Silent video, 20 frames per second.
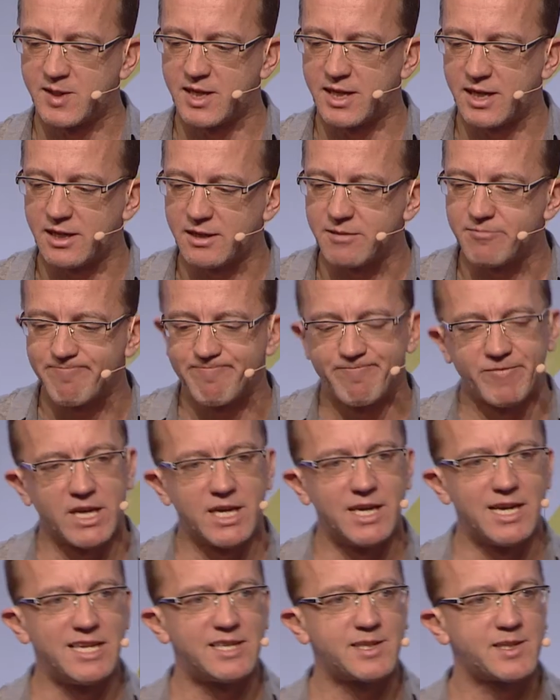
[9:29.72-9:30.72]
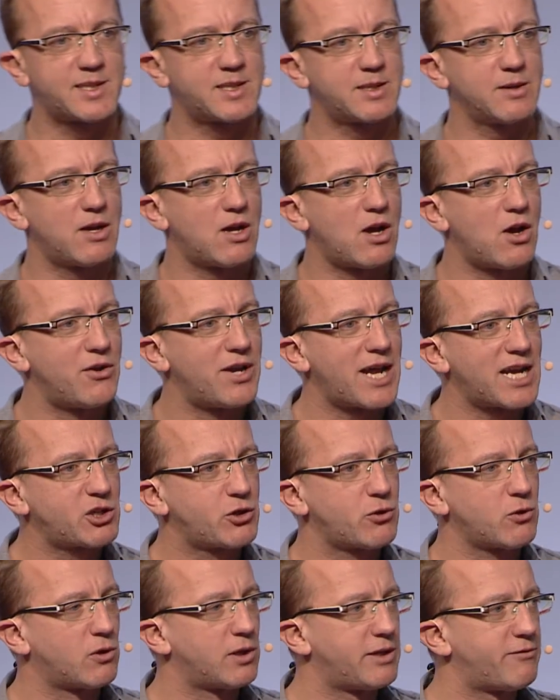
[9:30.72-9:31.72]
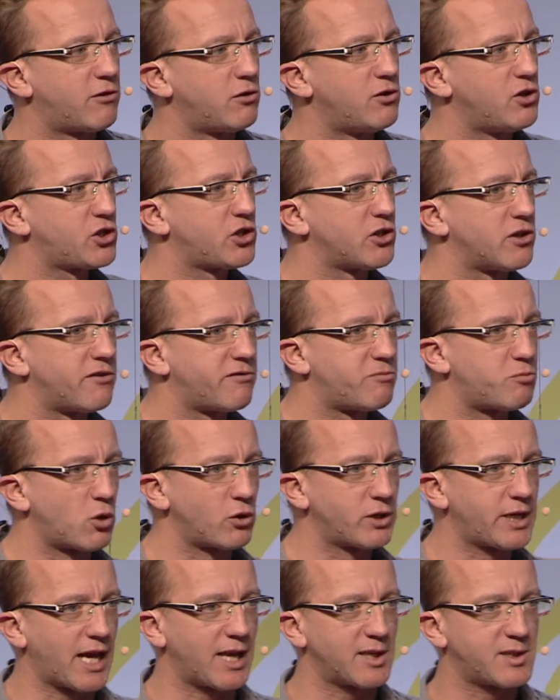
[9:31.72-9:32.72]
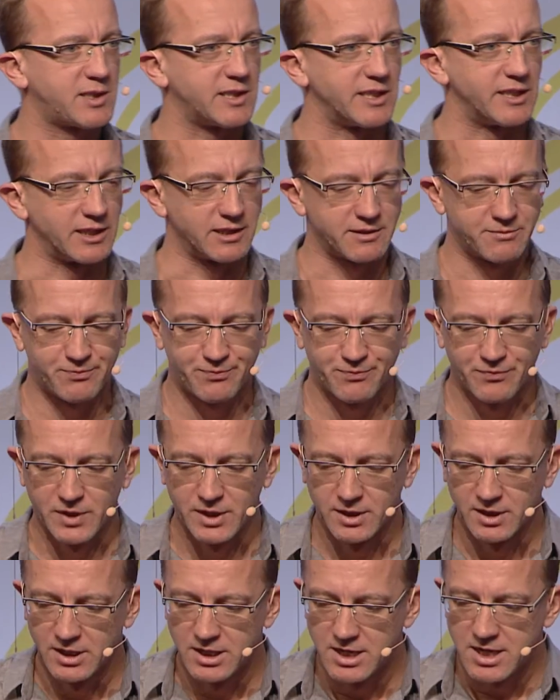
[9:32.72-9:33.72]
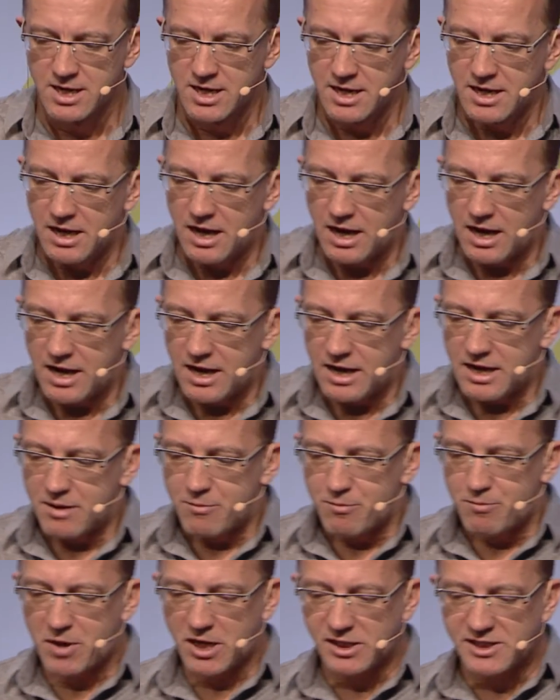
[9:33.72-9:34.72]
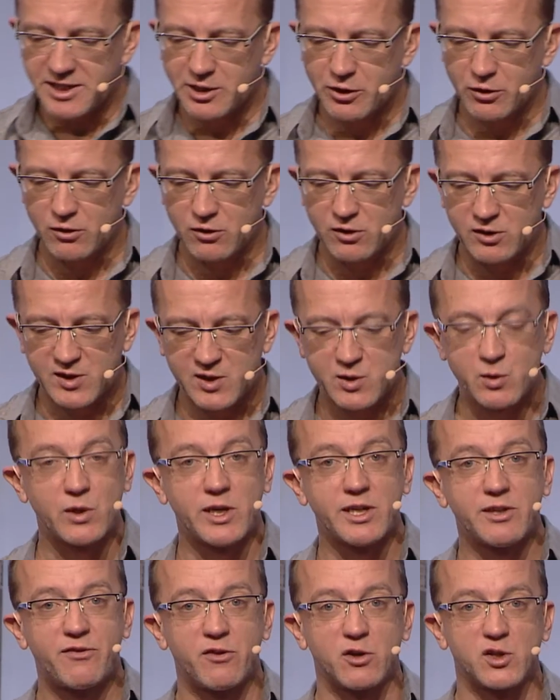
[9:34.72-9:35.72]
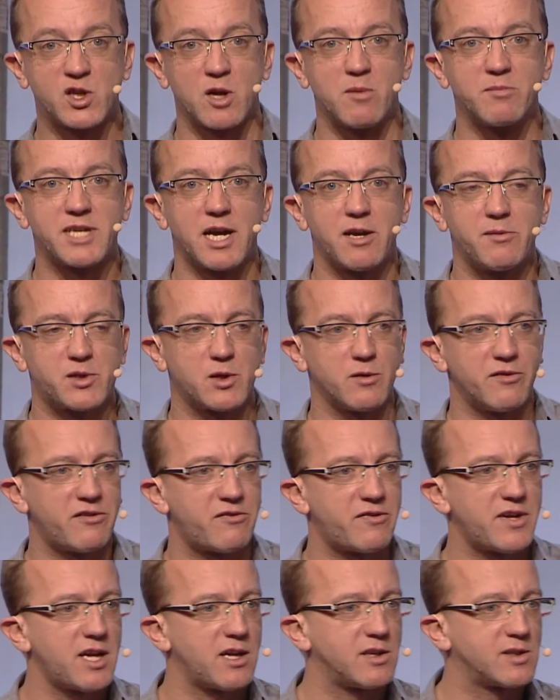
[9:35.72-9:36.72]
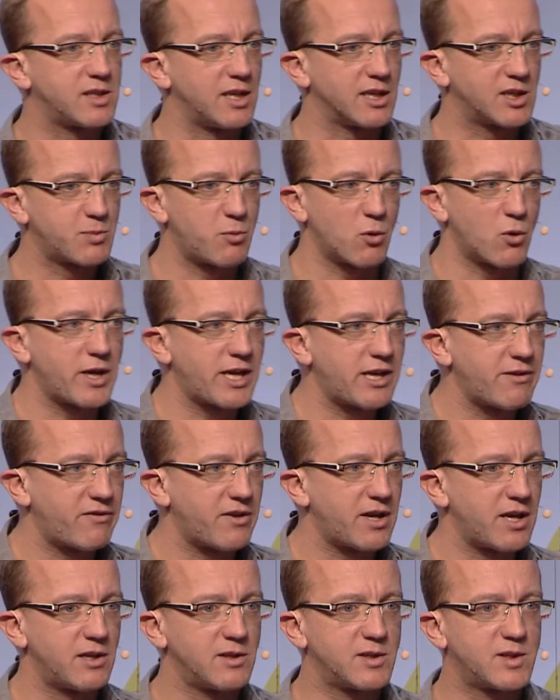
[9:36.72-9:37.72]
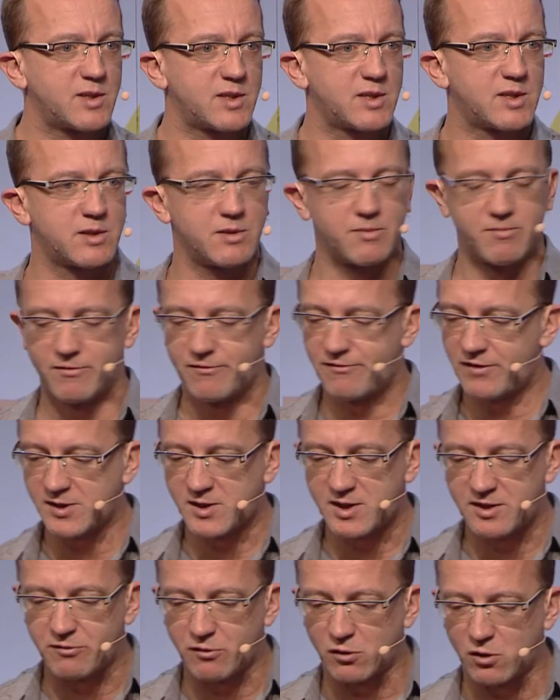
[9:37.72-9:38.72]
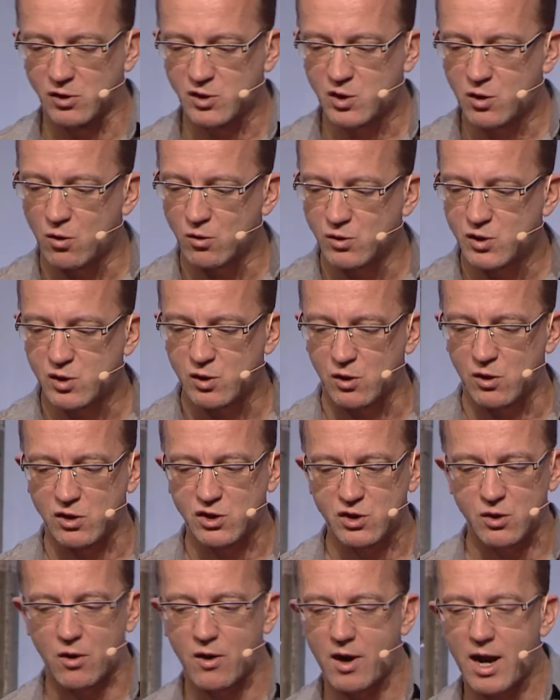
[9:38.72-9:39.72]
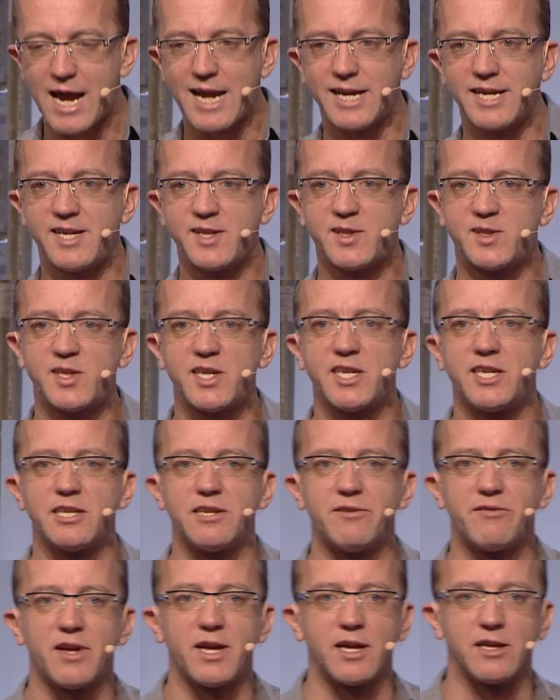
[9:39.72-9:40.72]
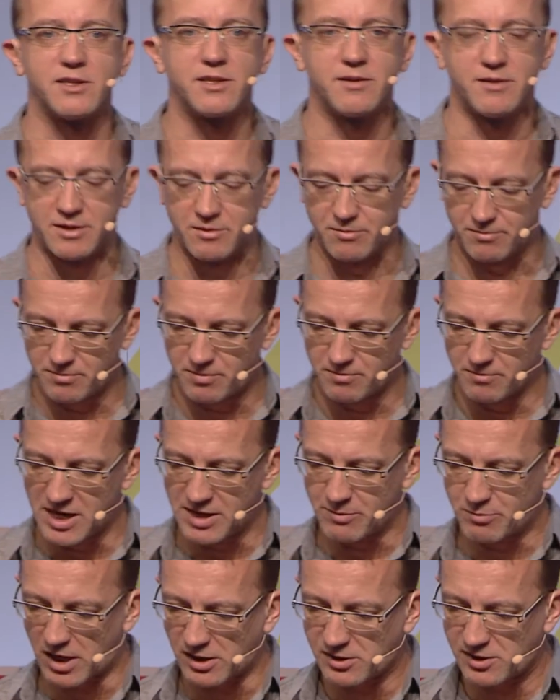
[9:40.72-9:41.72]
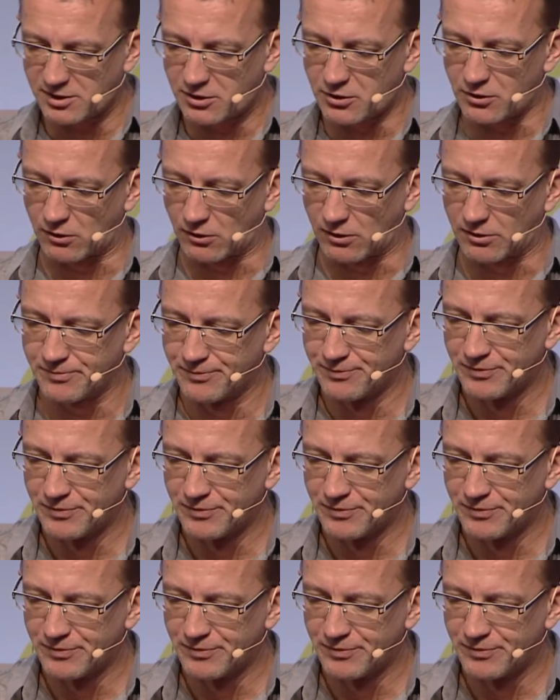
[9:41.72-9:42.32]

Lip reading: that it's a natural evolution of broadcasting, particularly suited for some types of events like sporting events, festivals, concerts, or any seated event in particular.